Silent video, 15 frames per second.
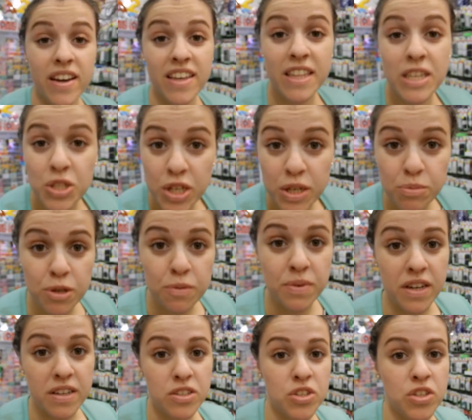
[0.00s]
are in the cheap shop
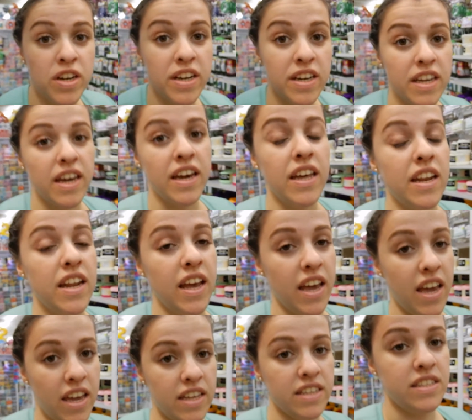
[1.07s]
now to try and get
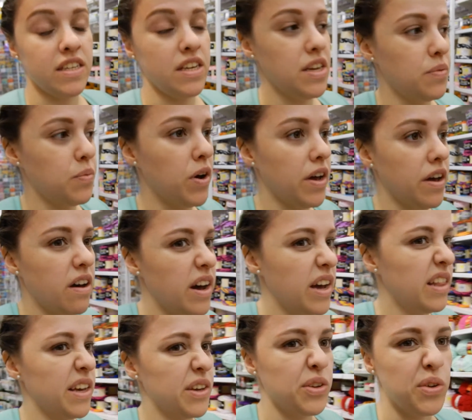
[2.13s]
a DIY
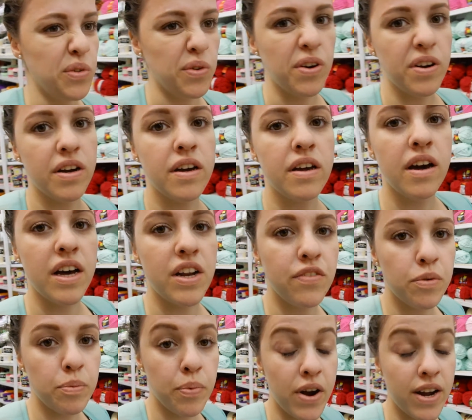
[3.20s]
like you rock kind
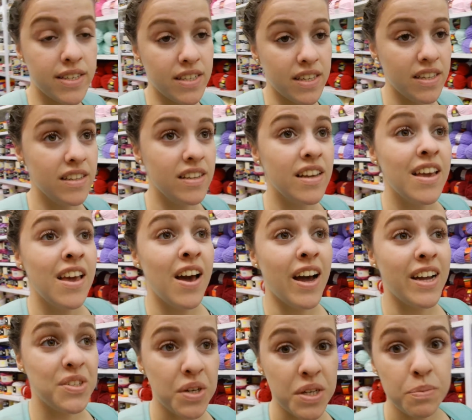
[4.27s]
of a present.
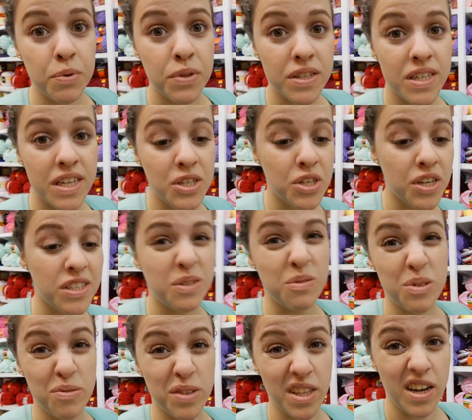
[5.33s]
I just bought the t-shirts, it
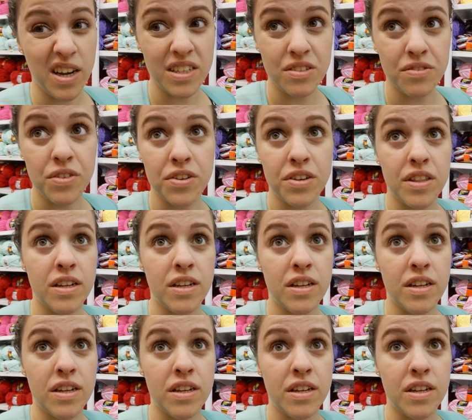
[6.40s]
was really hard to vlog